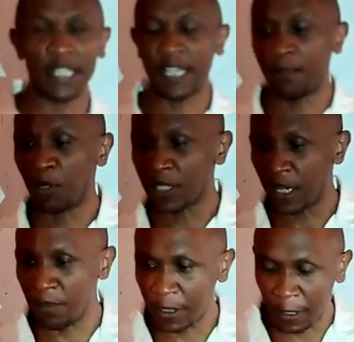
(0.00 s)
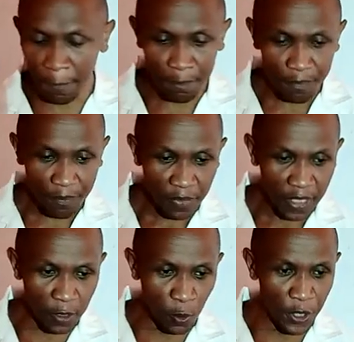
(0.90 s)
a thermochemical
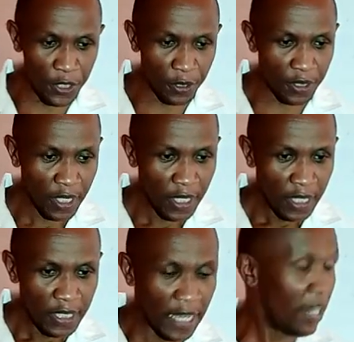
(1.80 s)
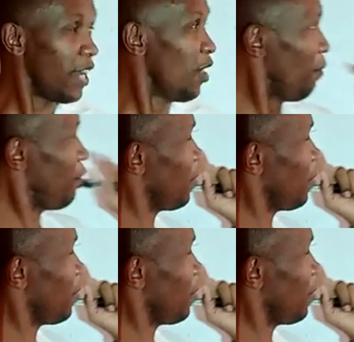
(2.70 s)
equation. Now I hope